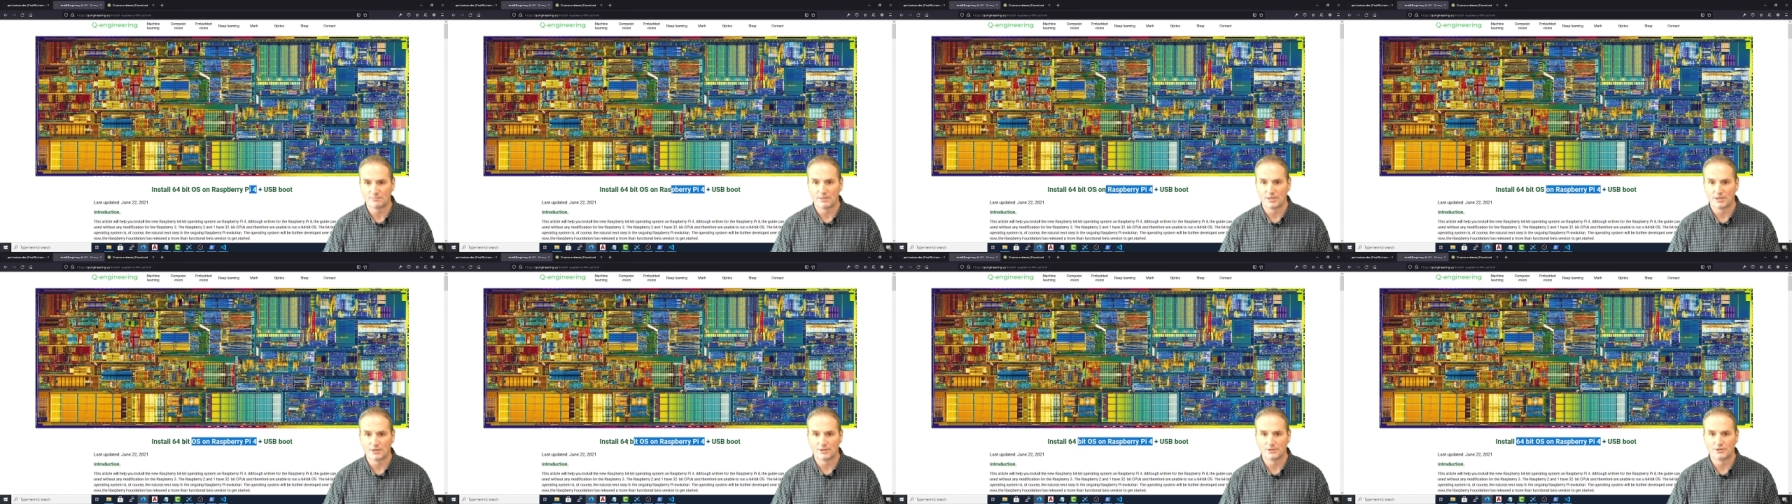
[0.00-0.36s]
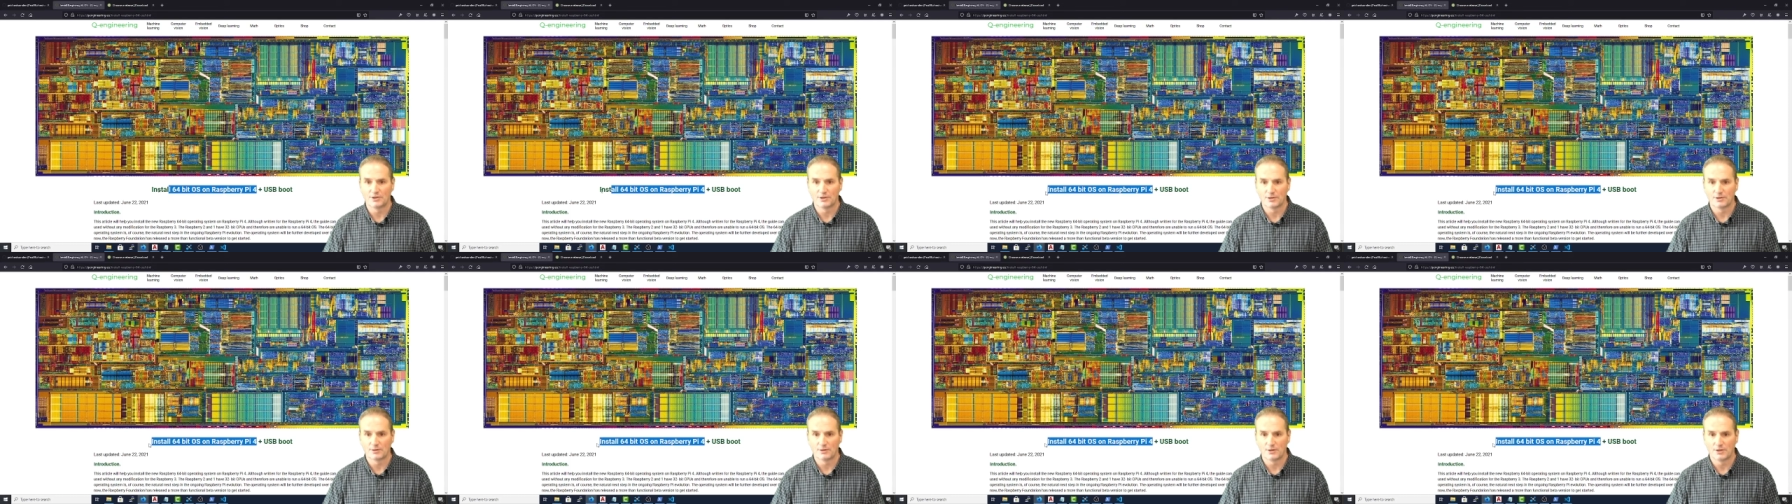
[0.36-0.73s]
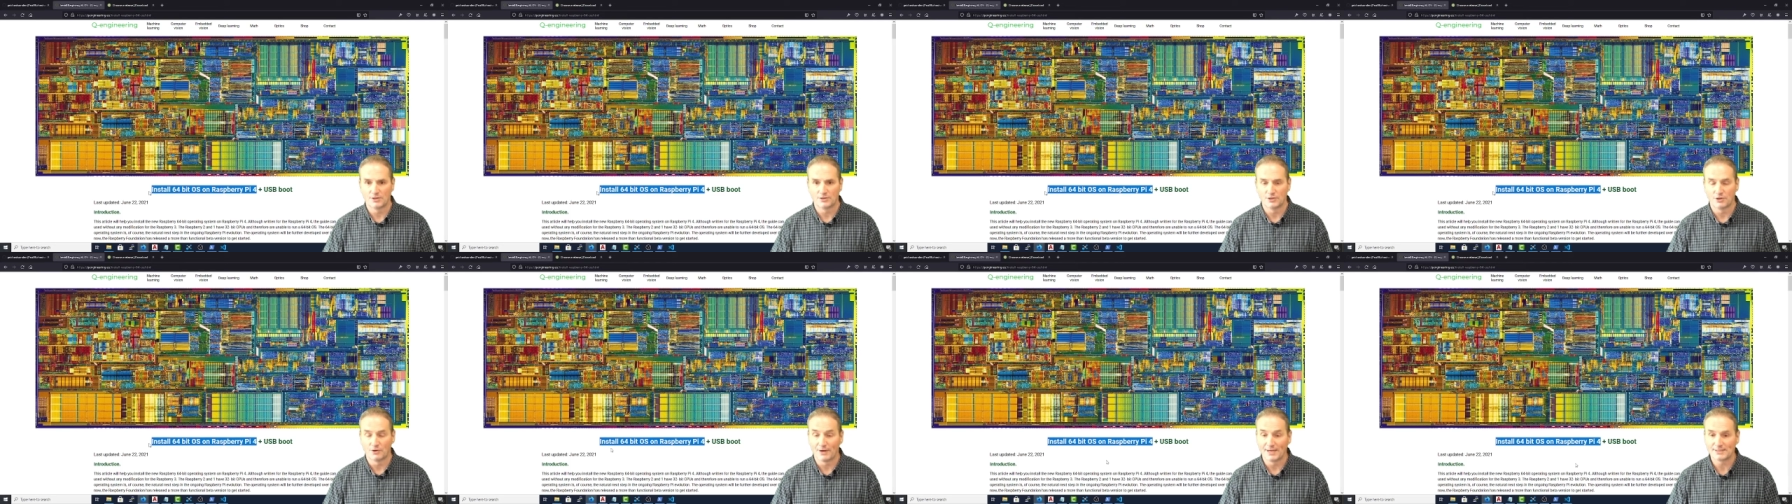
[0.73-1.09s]
be on your
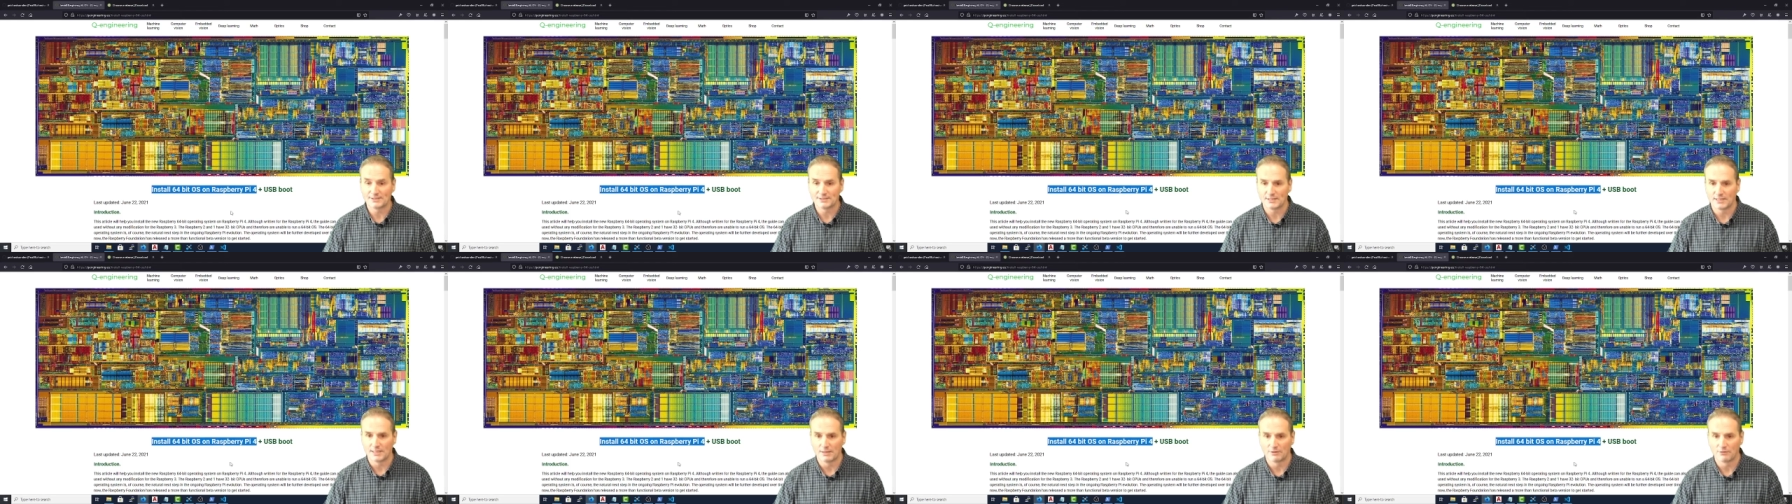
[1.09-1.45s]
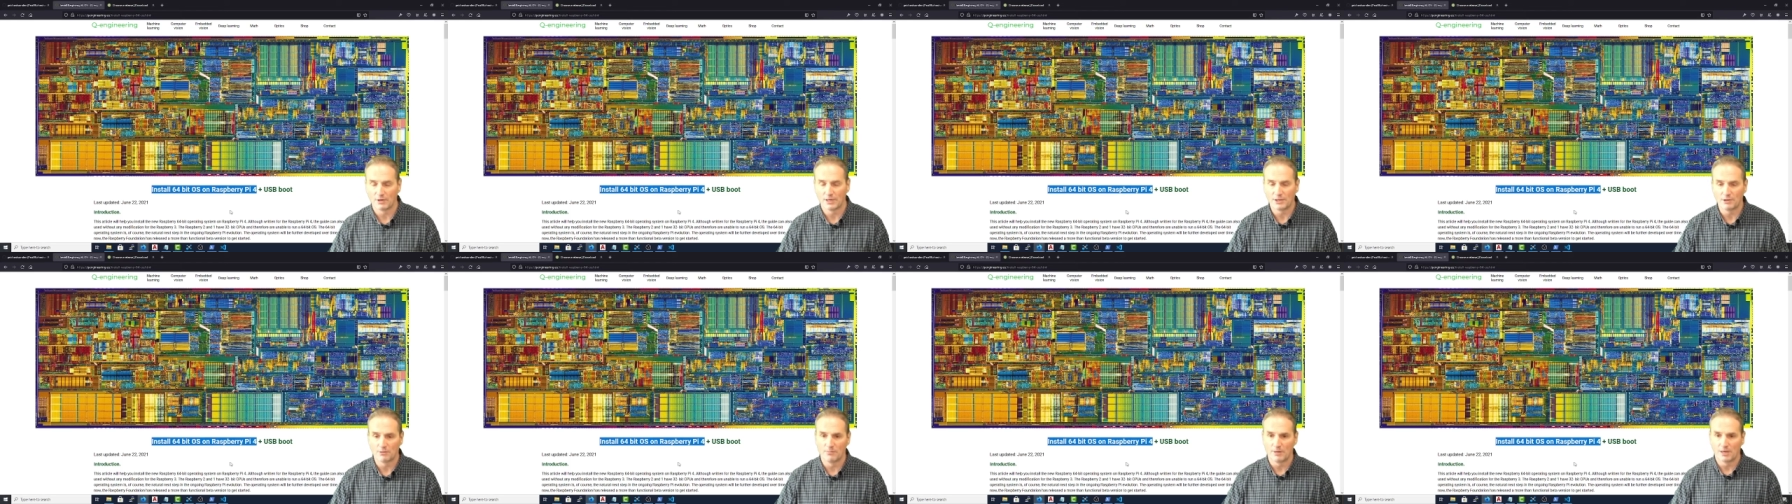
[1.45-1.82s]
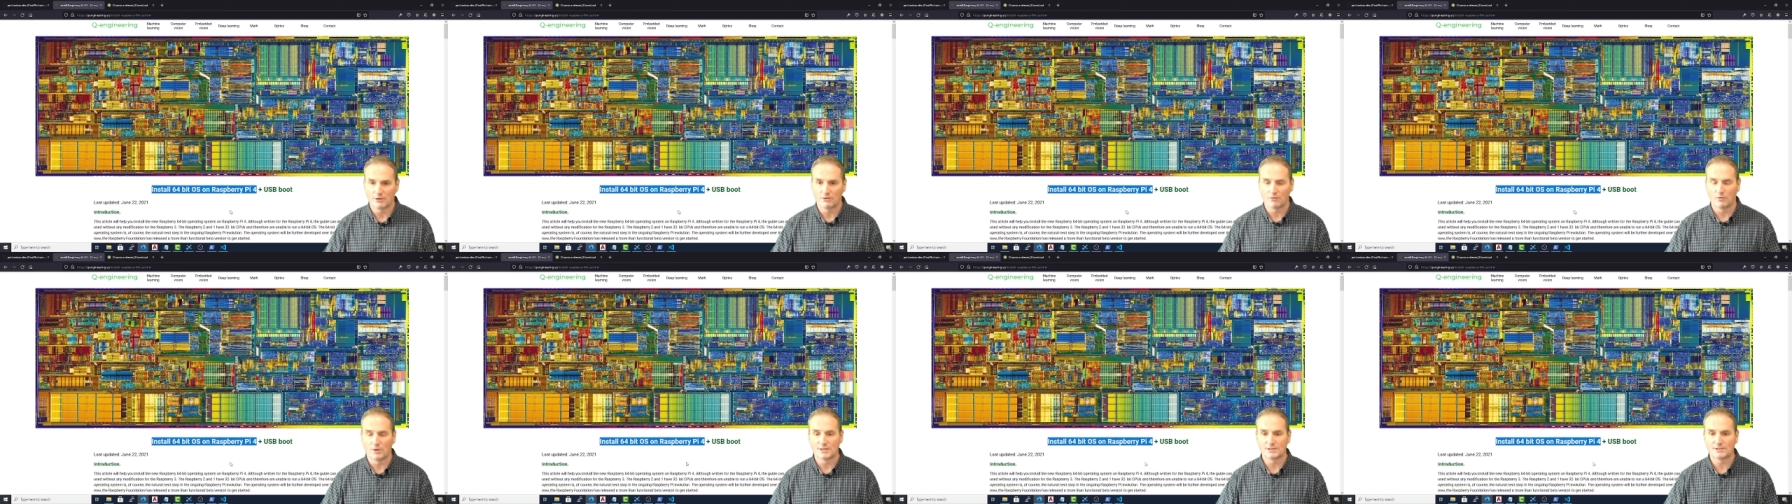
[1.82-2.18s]
SD, right? Your
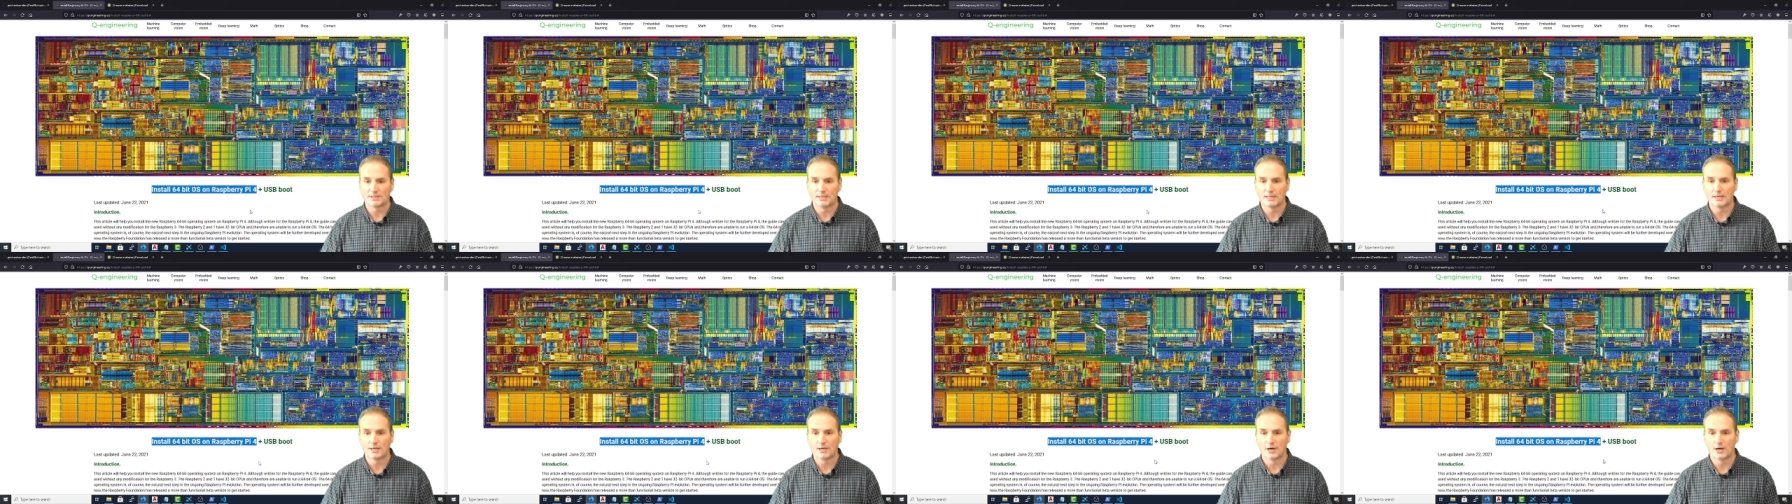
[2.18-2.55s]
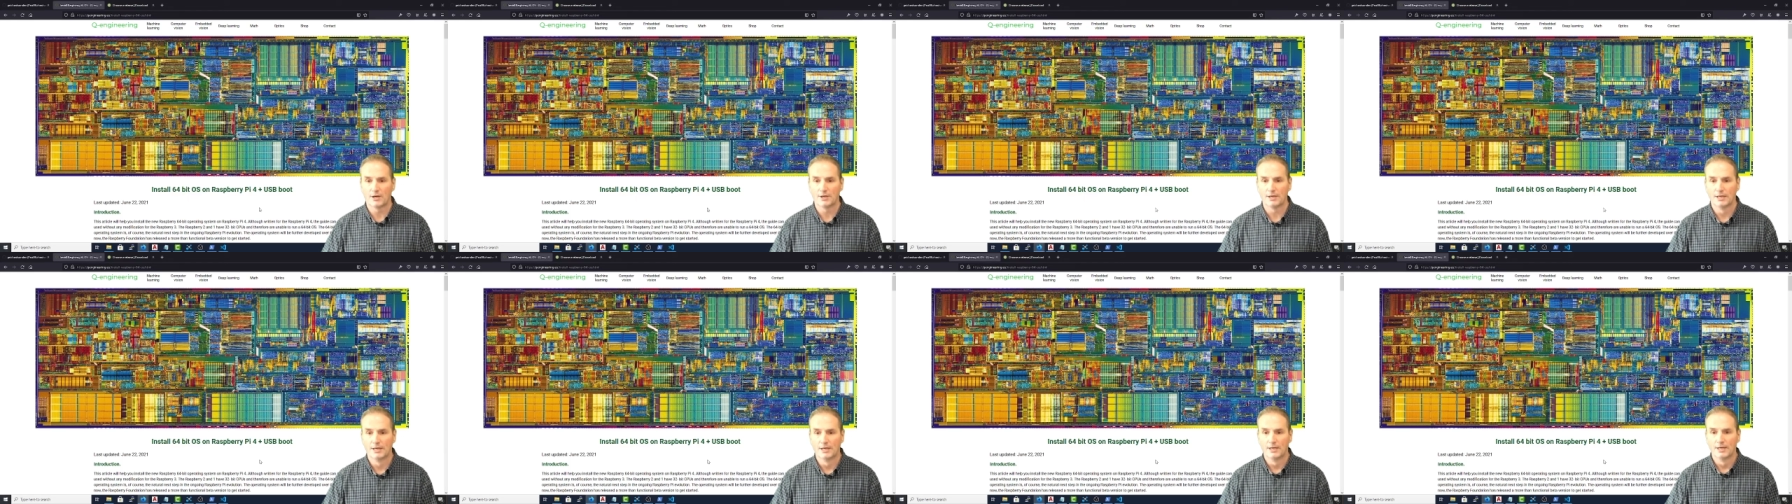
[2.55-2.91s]
micro SD card.